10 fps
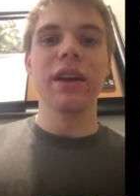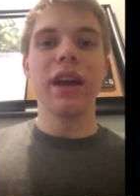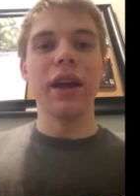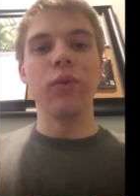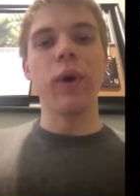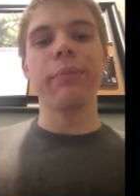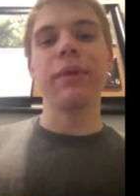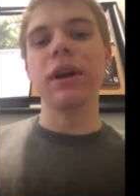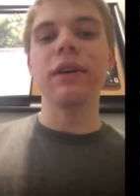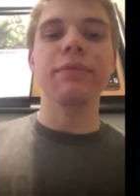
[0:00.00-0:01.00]
a
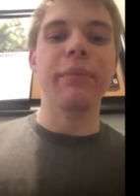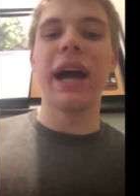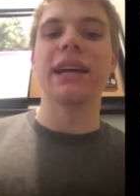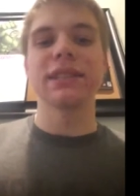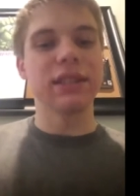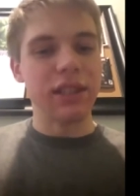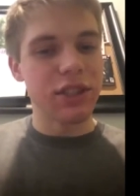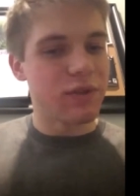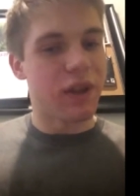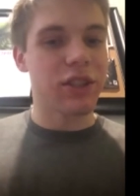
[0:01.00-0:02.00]
weapon of mass
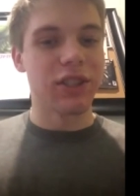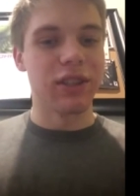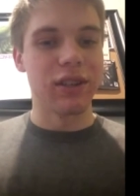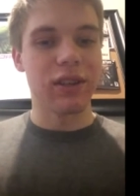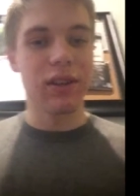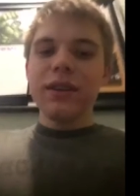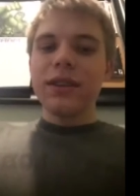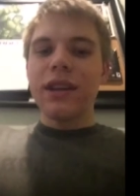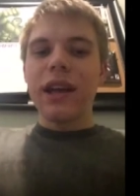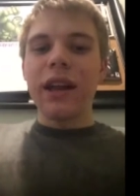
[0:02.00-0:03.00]
destruction.
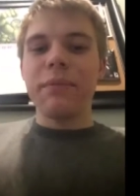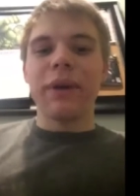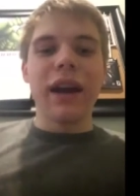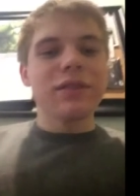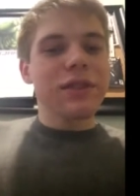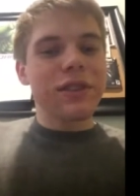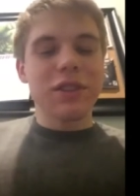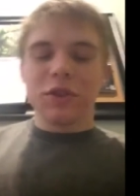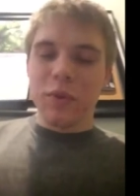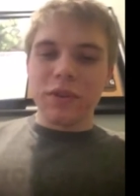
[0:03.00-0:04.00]
And Patrick
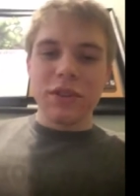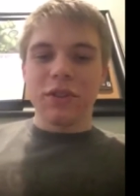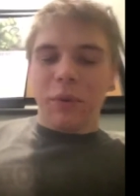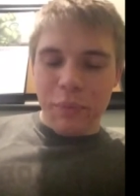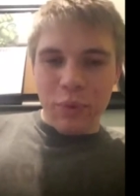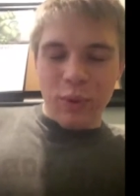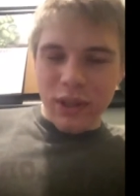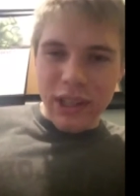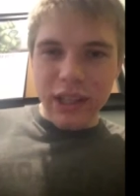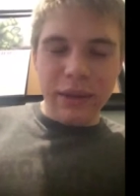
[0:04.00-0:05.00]
Stewart so
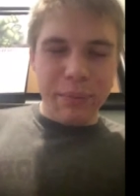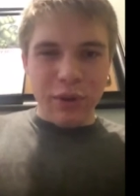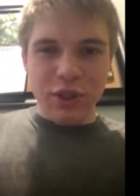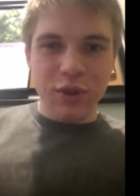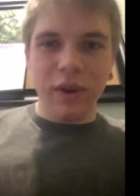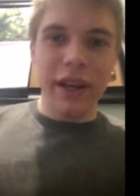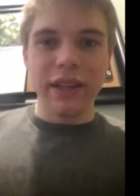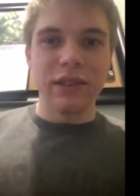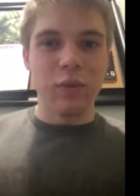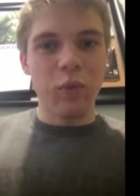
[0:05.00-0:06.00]
brilliantly
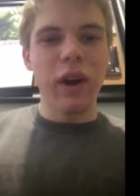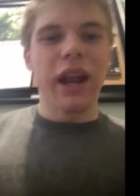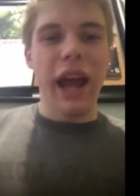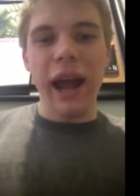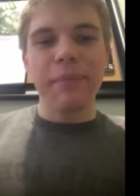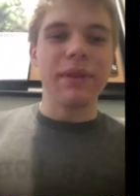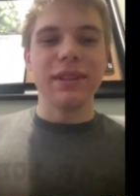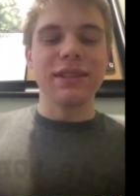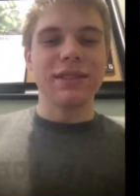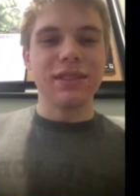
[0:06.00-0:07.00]
portrays what
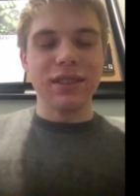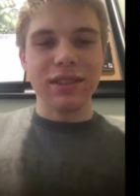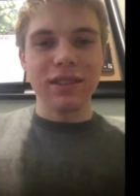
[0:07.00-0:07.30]
happens to